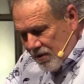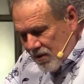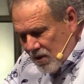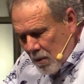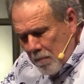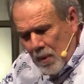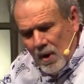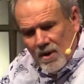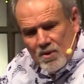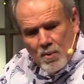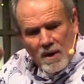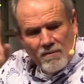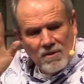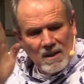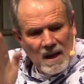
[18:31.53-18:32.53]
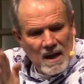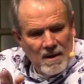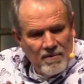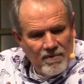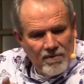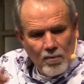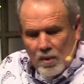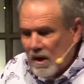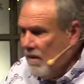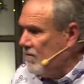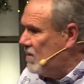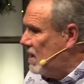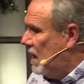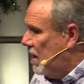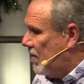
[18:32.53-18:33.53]
Two parts. We have life, we
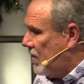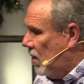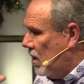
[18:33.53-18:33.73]
have death.